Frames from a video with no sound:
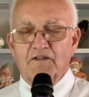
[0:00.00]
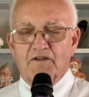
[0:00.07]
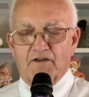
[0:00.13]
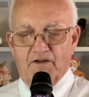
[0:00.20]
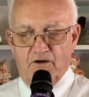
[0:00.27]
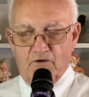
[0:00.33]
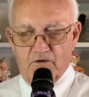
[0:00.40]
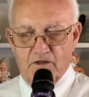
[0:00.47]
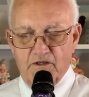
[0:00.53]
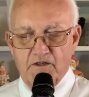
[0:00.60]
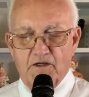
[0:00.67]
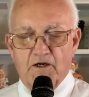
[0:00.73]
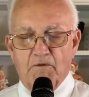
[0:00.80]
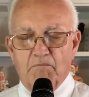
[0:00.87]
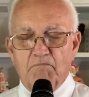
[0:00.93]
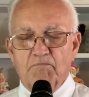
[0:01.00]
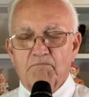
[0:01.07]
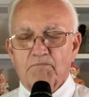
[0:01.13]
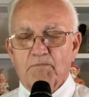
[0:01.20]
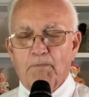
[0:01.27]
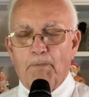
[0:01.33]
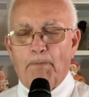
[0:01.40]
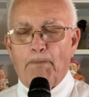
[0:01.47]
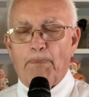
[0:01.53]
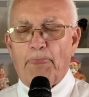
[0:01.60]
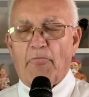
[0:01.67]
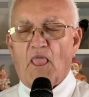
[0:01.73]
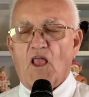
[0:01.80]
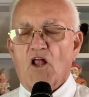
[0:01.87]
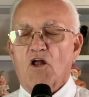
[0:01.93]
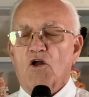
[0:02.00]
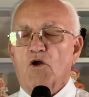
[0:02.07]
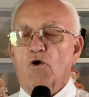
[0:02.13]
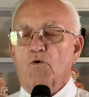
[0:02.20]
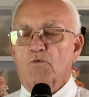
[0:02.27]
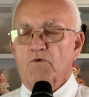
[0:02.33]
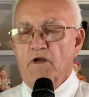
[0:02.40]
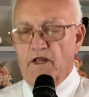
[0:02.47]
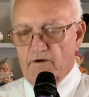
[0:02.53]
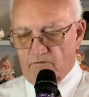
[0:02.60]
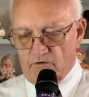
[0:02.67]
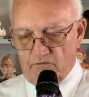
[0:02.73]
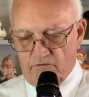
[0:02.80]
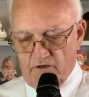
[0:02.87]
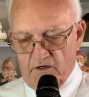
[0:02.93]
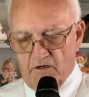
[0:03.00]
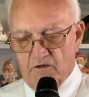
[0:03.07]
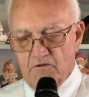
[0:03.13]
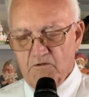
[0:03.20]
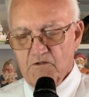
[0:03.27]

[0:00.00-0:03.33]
go to him who never fails.